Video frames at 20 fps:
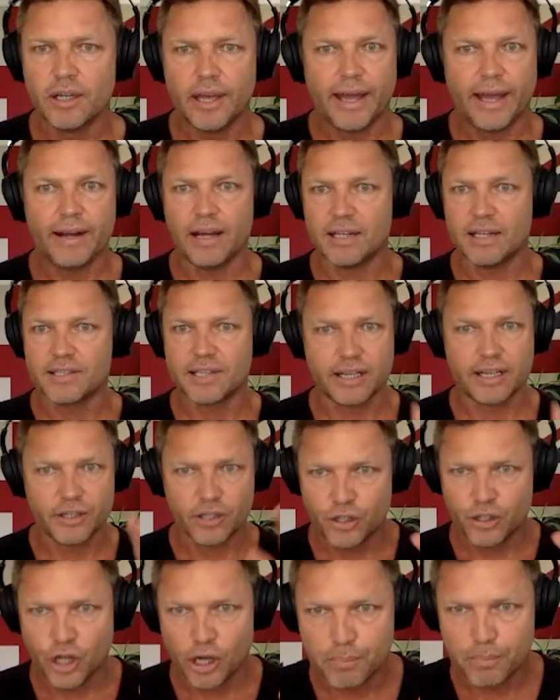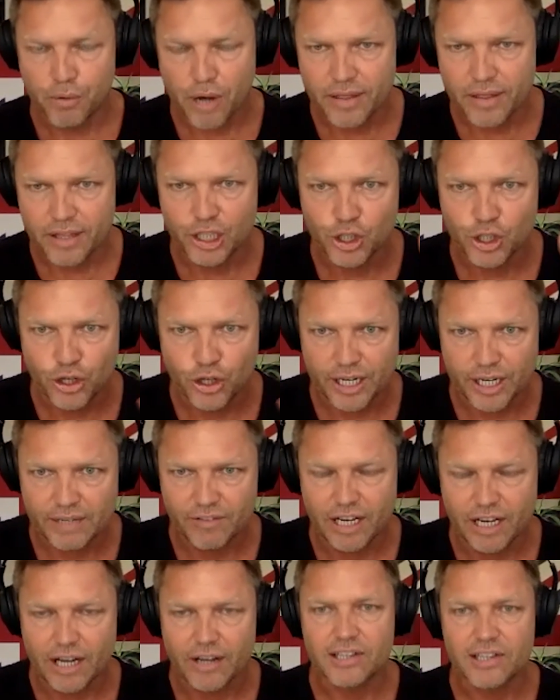And I was like, "No, brother, you don't
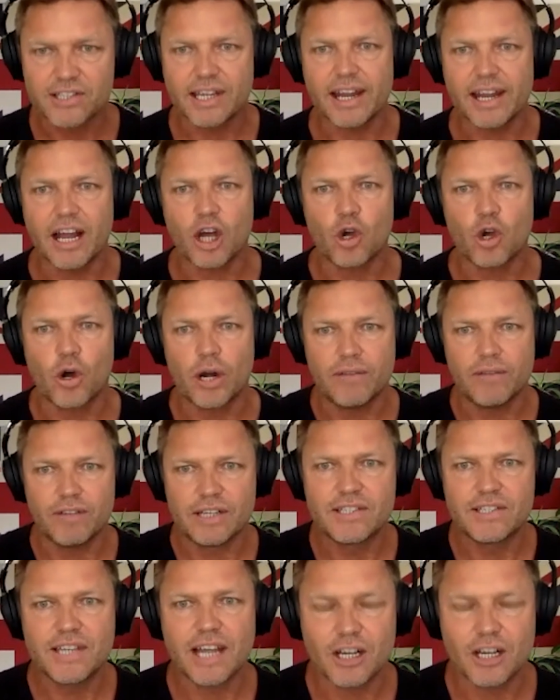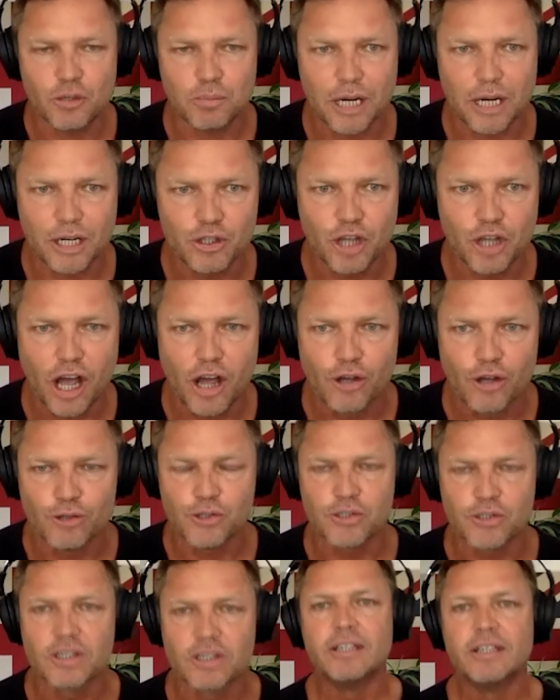even understand. I can't even touch my
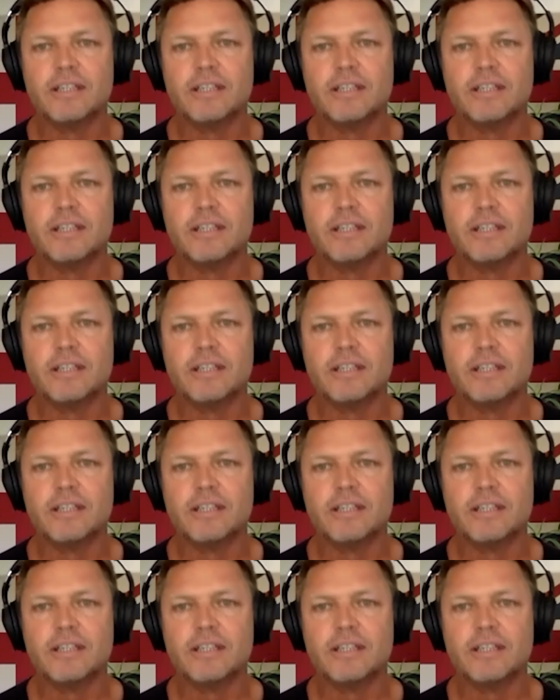toes."